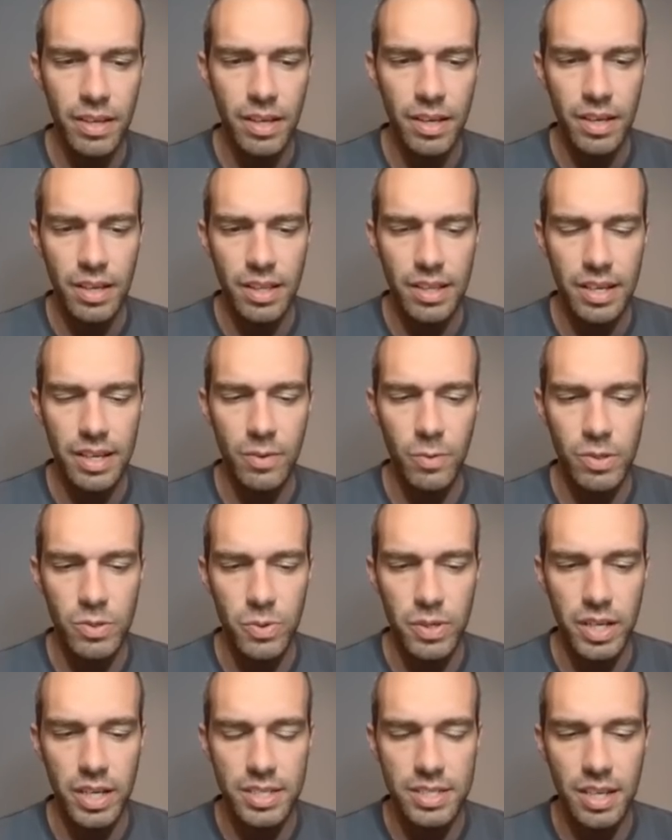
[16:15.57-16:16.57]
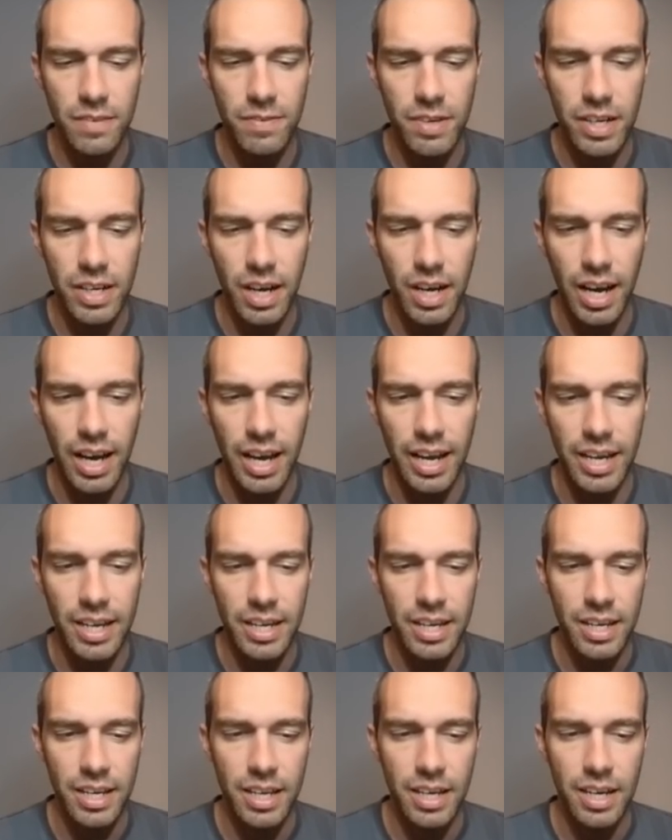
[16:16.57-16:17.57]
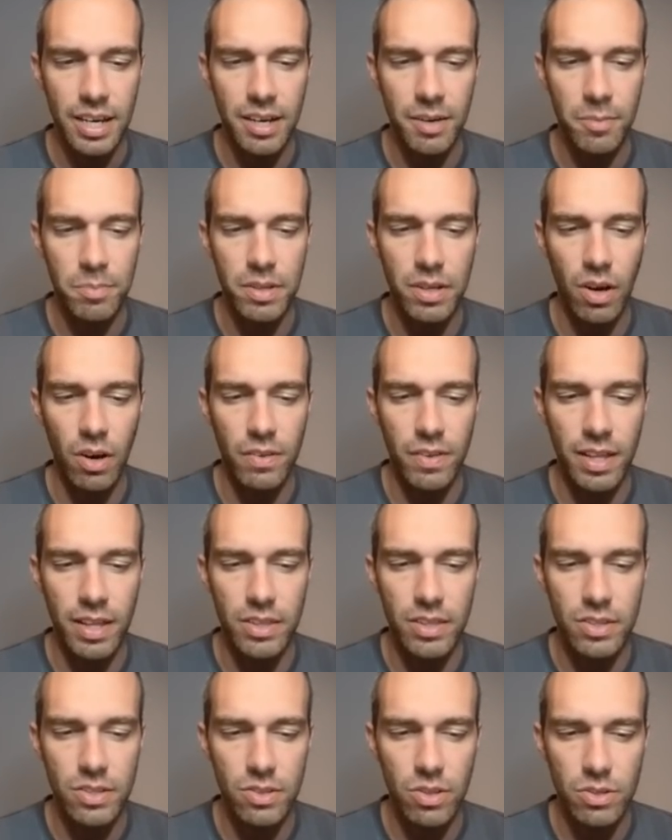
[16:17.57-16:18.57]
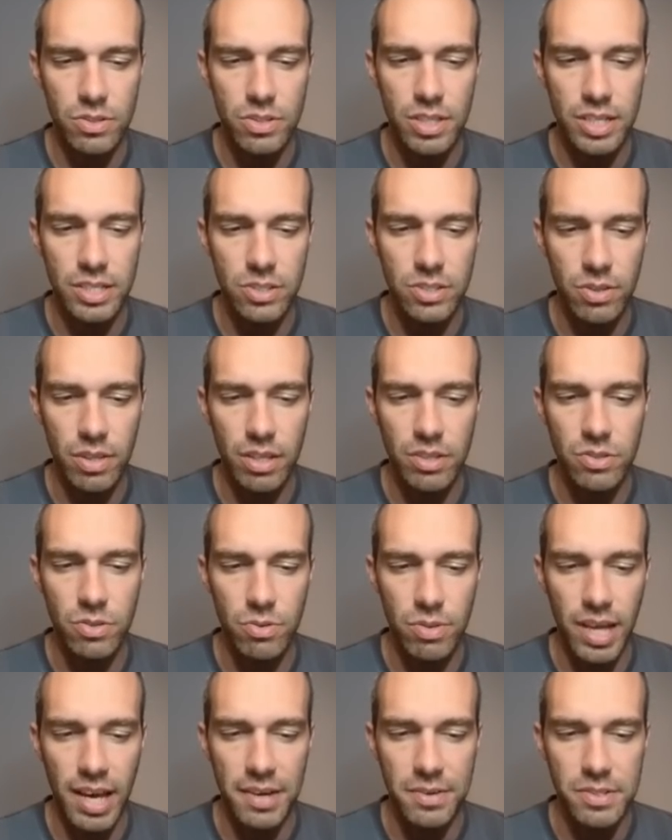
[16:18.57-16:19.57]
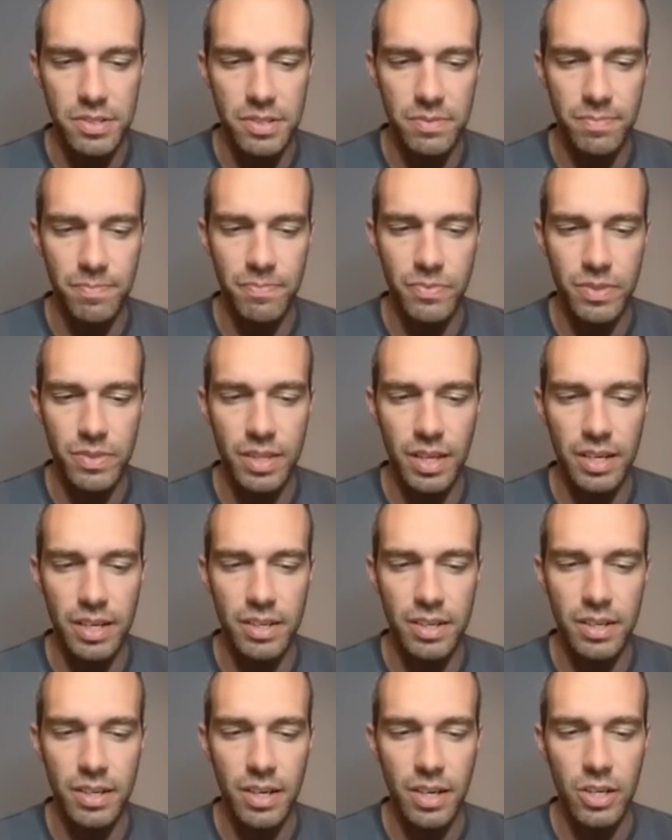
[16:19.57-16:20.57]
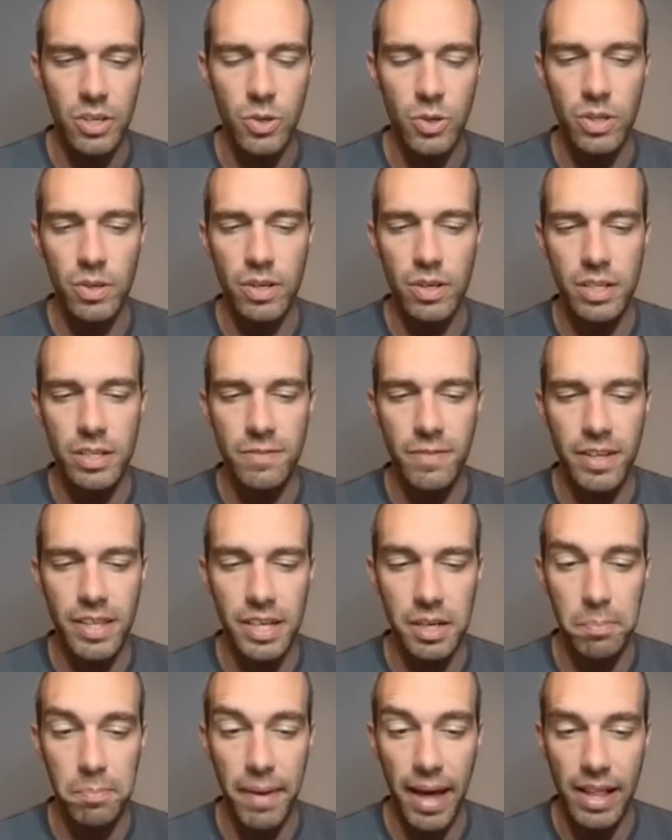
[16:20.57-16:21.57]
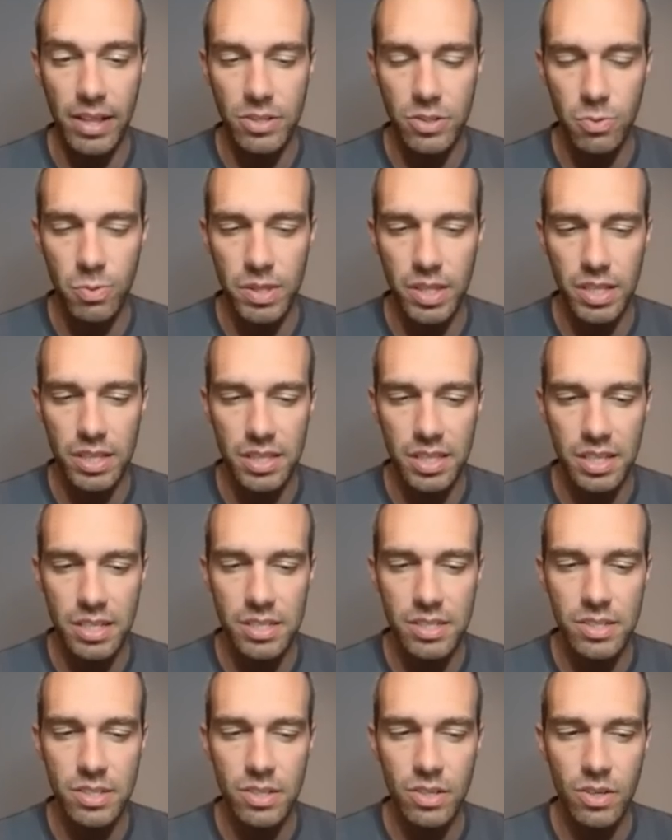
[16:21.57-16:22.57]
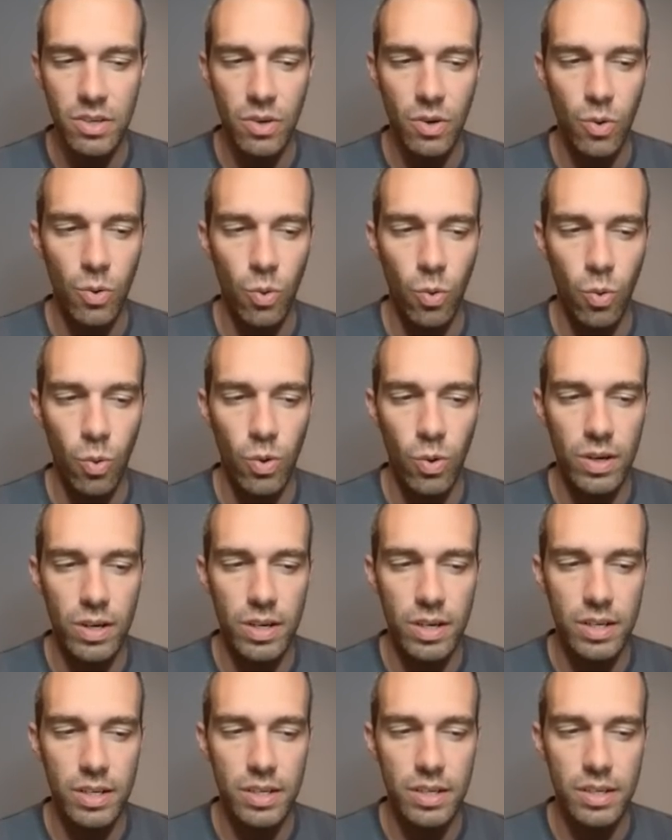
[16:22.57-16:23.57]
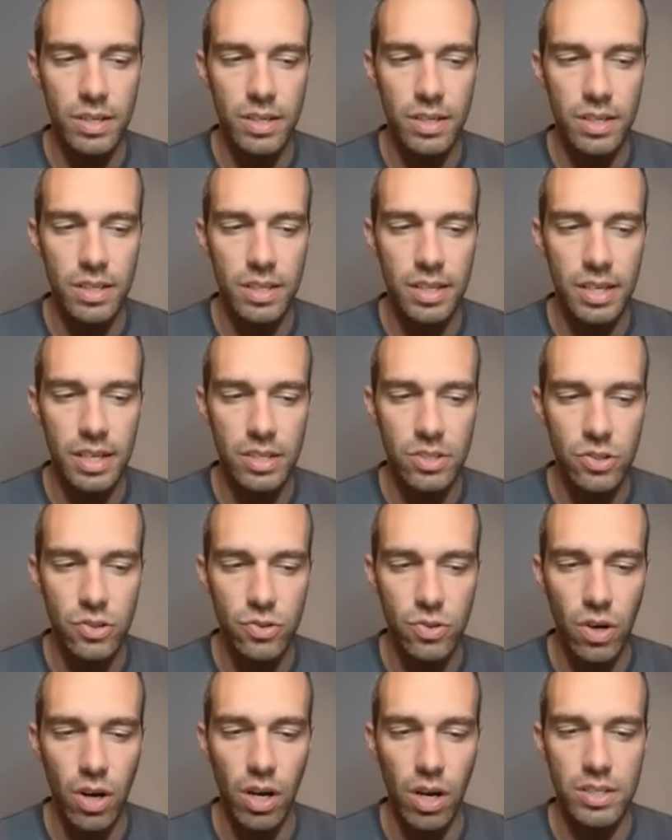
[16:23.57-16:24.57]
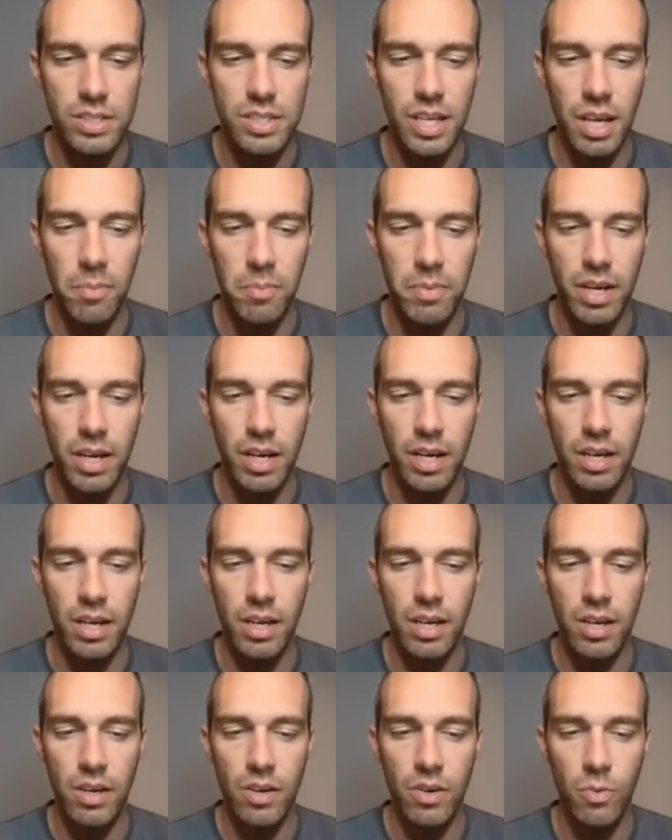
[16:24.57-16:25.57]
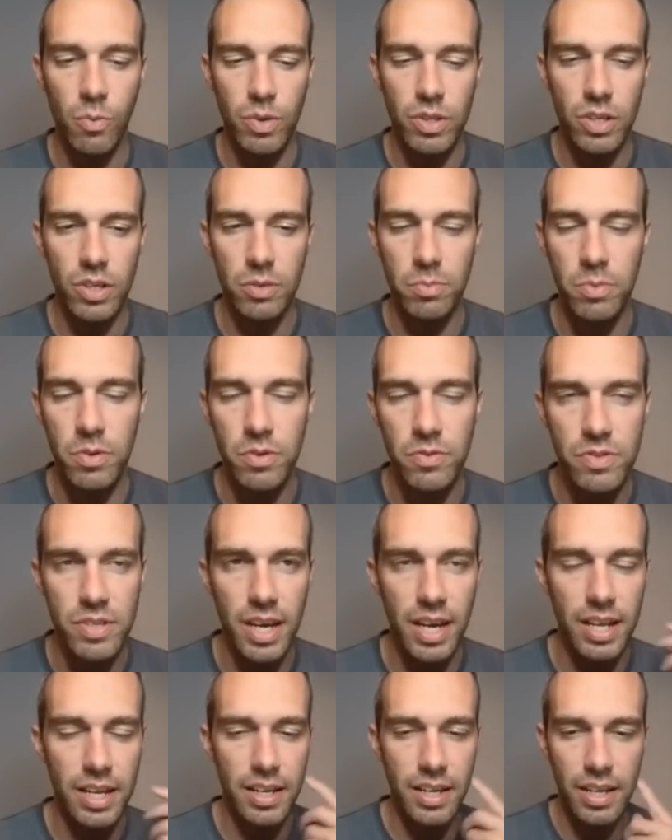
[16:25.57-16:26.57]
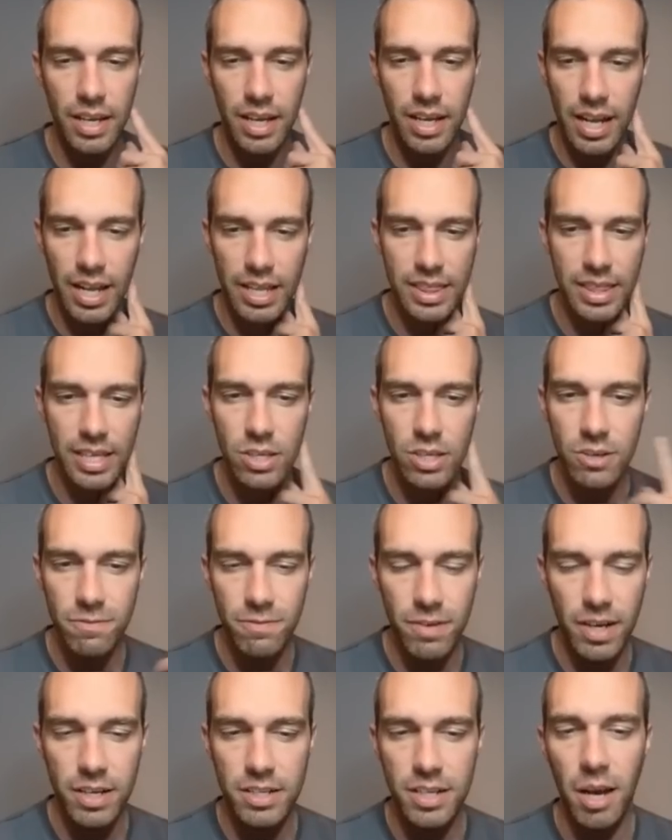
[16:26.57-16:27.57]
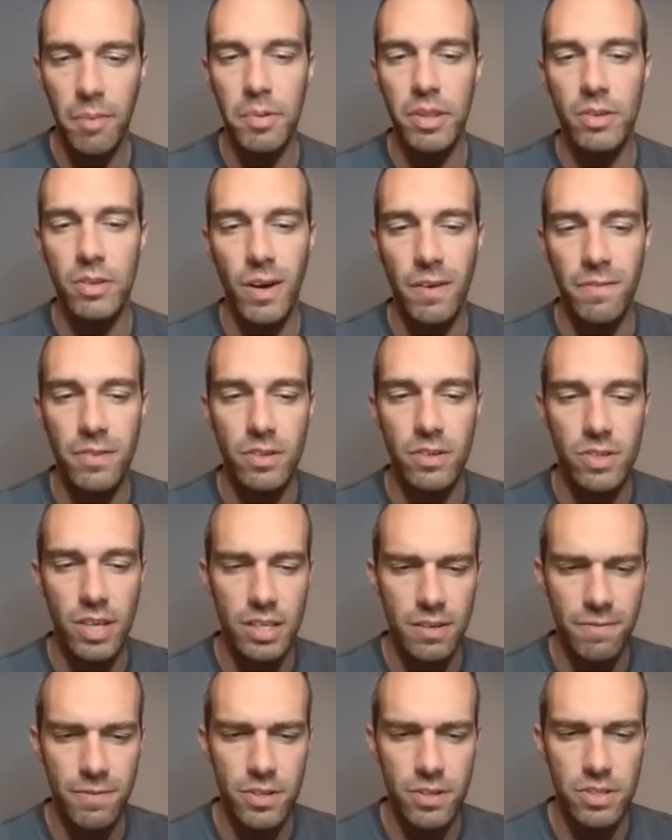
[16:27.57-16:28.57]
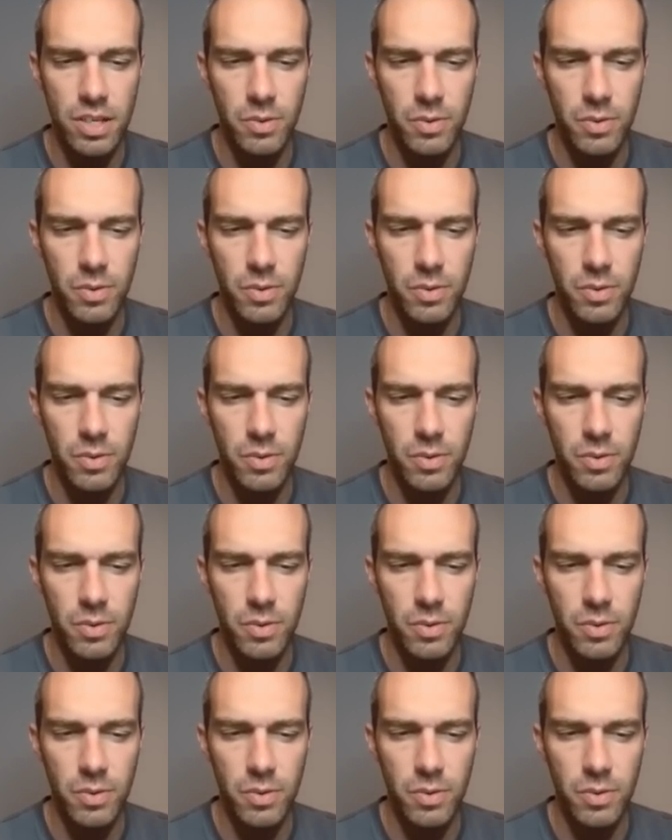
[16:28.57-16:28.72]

Like 128 is not very high, but all that close to like to that 2000. Like you either need to find like a balanced one like this, or like a strong stamina with a good moveset. And I think you'll find a diamond in the rough there. So that's the first thing